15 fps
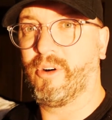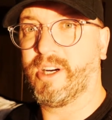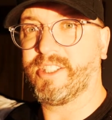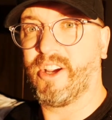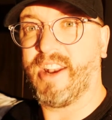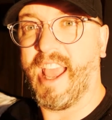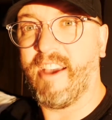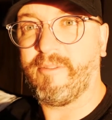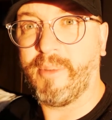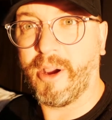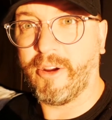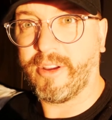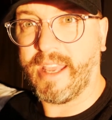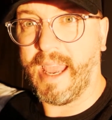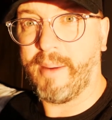I don't have my
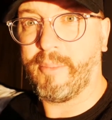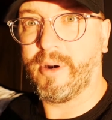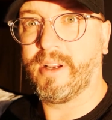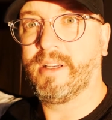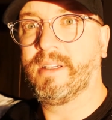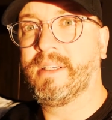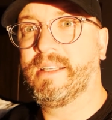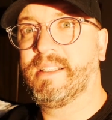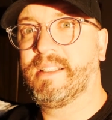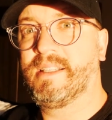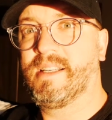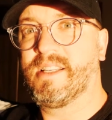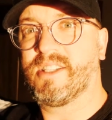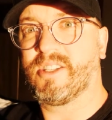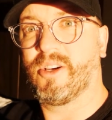own camera,
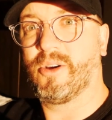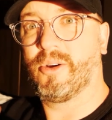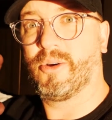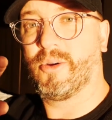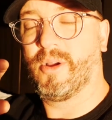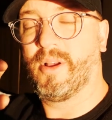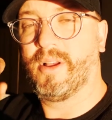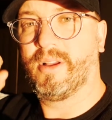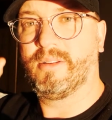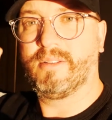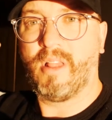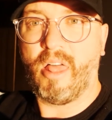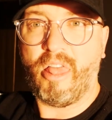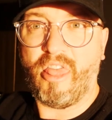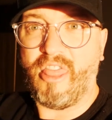so
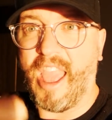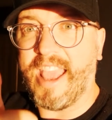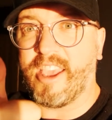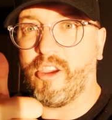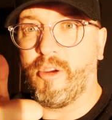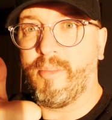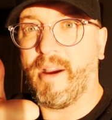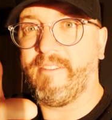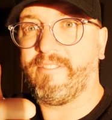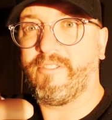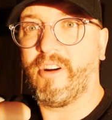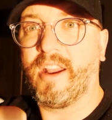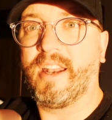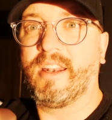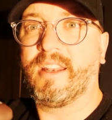thank you, my
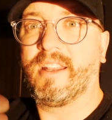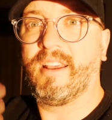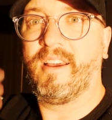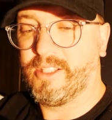friend,